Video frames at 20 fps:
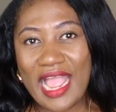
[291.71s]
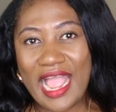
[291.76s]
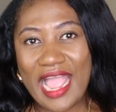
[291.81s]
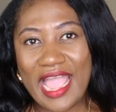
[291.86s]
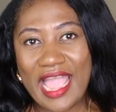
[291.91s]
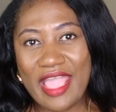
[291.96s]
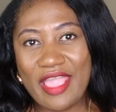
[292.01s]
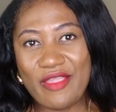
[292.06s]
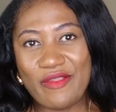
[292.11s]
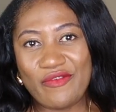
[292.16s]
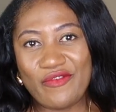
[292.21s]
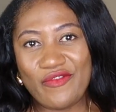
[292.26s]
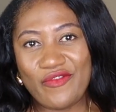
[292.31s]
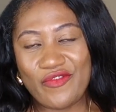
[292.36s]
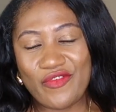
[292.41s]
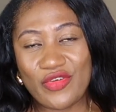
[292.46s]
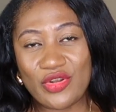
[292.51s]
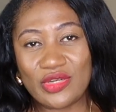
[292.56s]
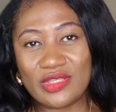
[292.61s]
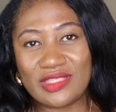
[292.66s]
I
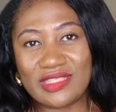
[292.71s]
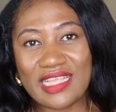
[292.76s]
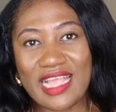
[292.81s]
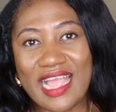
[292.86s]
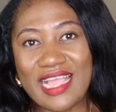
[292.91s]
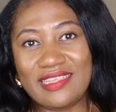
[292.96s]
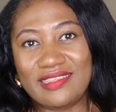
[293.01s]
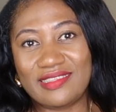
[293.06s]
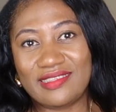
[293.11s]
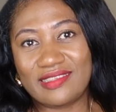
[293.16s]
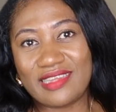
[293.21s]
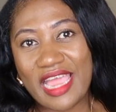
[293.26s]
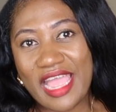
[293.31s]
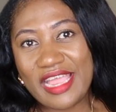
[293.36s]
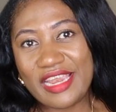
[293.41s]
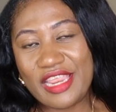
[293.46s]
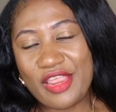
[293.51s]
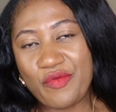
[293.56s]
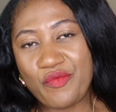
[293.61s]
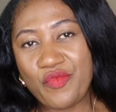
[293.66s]

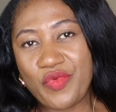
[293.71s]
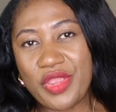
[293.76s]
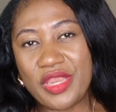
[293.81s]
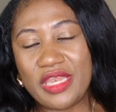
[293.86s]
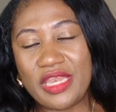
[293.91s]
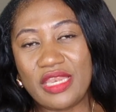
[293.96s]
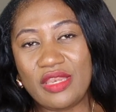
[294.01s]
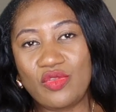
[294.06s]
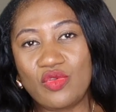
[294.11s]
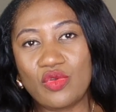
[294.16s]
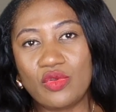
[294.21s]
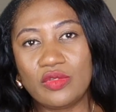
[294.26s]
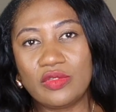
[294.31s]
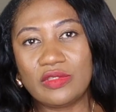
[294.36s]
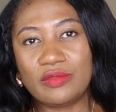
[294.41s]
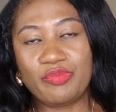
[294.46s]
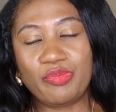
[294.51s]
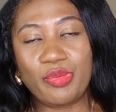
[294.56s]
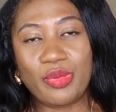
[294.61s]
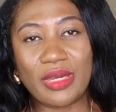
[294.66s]
styled it with
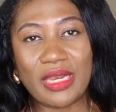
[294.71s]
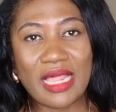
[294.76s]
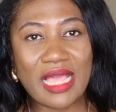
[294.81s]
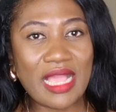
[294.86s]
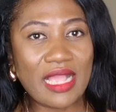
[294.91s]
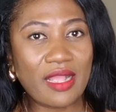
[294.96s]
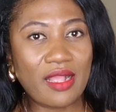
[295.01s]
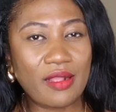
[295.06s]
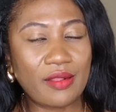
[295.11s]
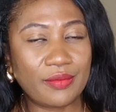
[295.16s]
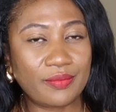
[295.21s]
those black